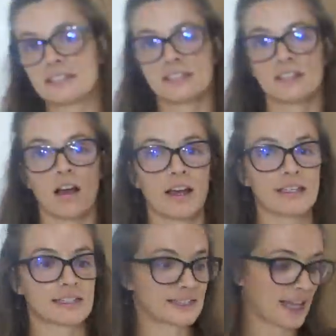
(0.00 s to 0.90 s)
these to
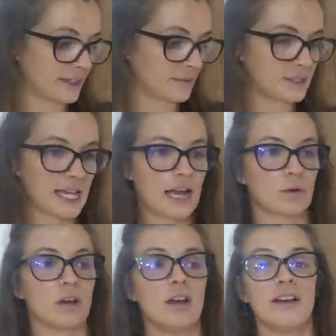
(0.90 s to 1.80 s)
size, sand them
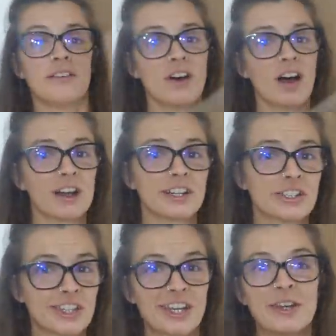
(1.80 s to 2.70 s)
down,
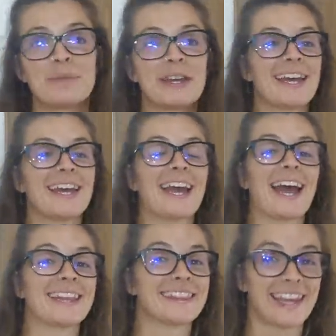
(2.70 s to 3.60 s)
varnish them,
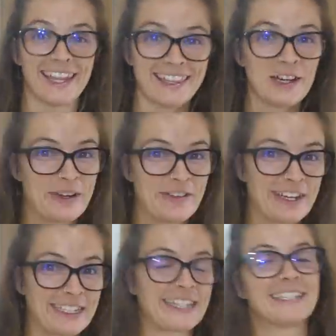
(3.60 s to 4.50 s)
and then they'll be
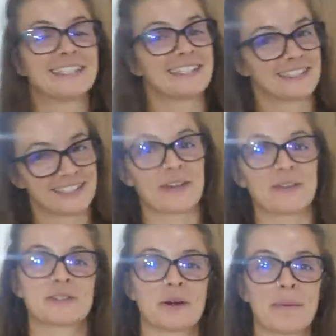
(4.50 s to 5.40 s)
ready to go
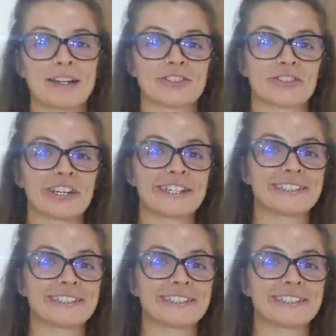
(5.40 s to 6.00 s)
into our pantry.